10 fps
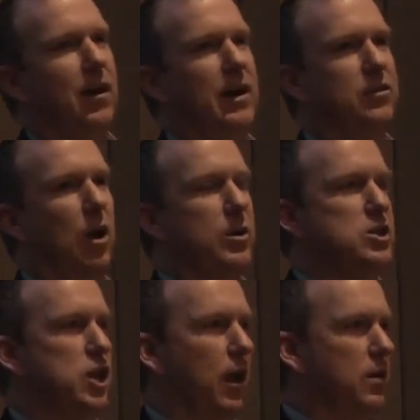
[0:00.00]
Uh, it's always
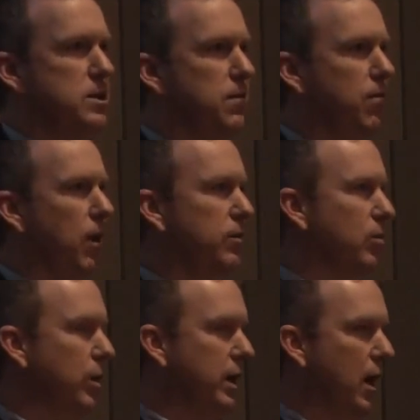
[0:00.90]
challenging for us
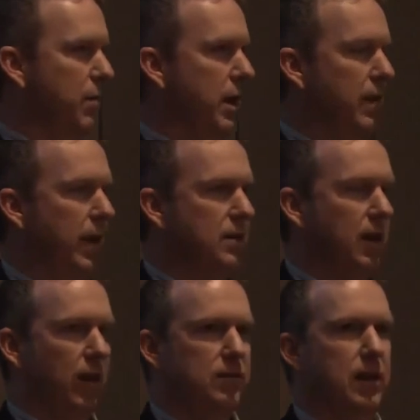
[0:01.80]
when we come in and they
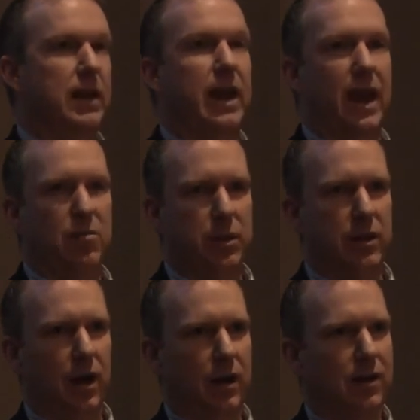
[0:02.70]
tell us that it can't be
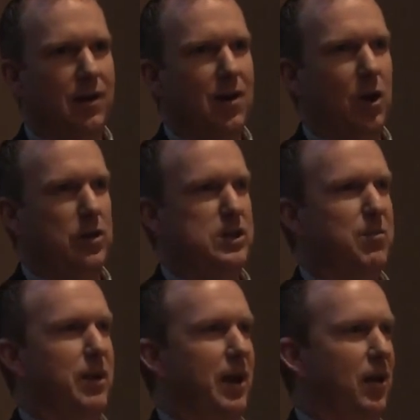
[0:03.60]
done, or that
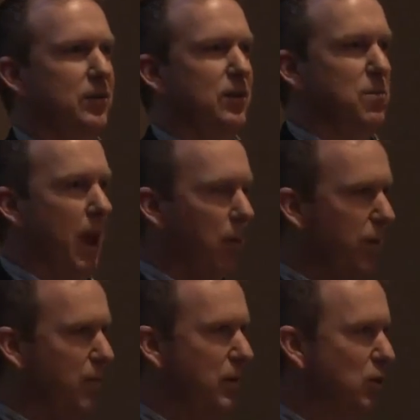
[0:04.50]
somebody else has met with
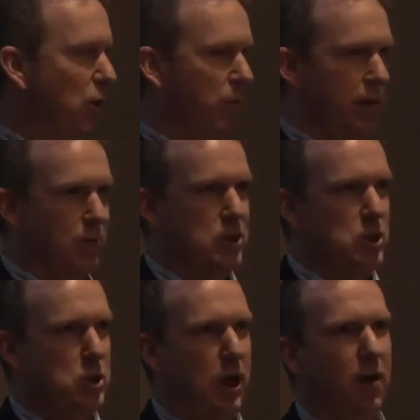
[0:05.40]
them and told them that it was
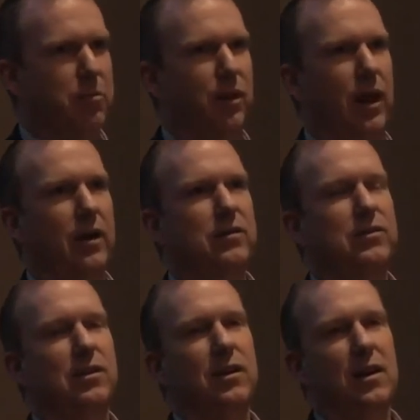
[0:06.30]
too
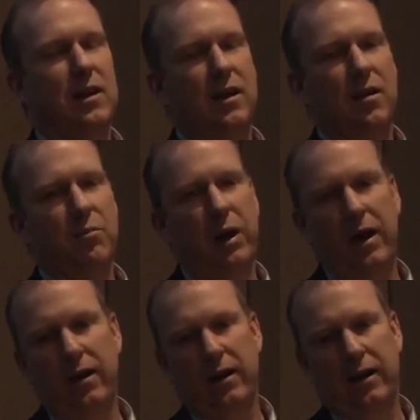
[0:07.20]
complex.
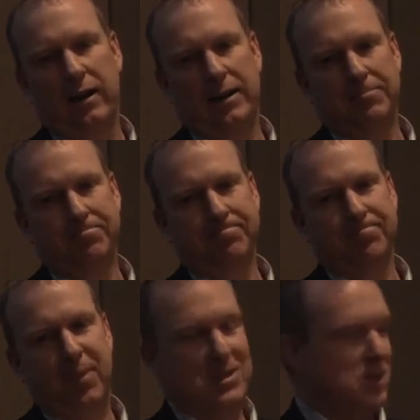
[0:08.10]
But
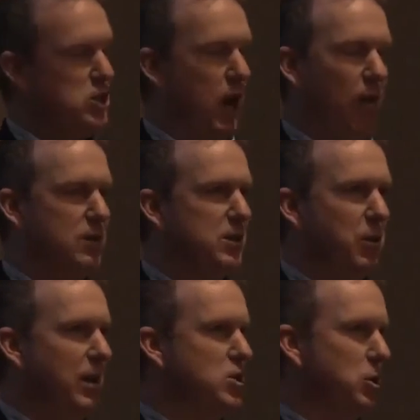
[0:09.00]
um, that's a challenge that
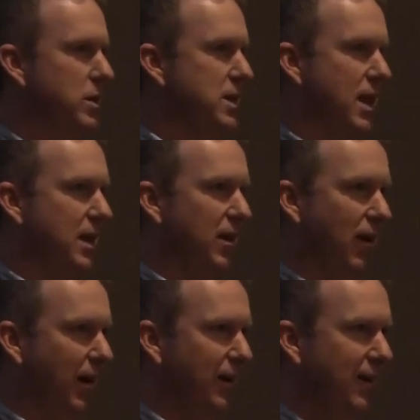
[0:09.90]
we enjoy taking
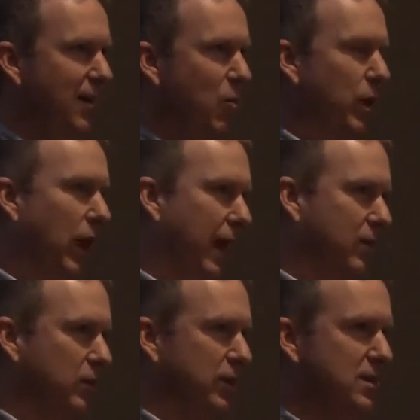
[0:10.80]
on. We like
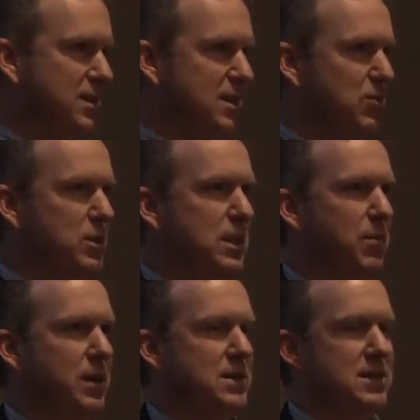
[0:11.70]
those instances where
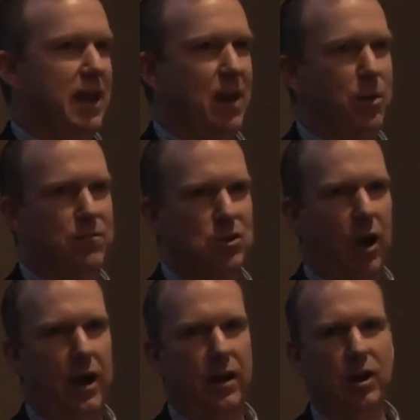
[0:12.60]
somebody says, hey, we have
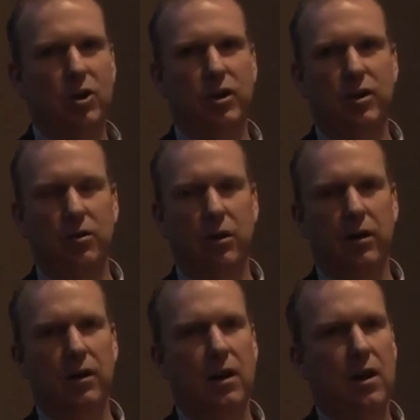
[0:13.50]
tried it and couldn't do
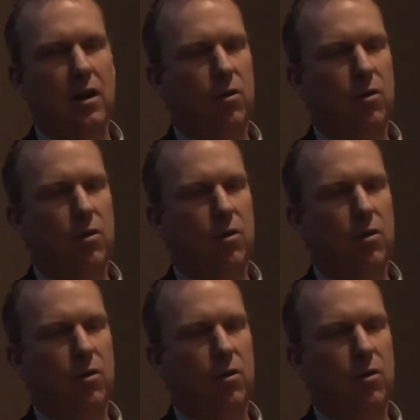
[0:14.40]
it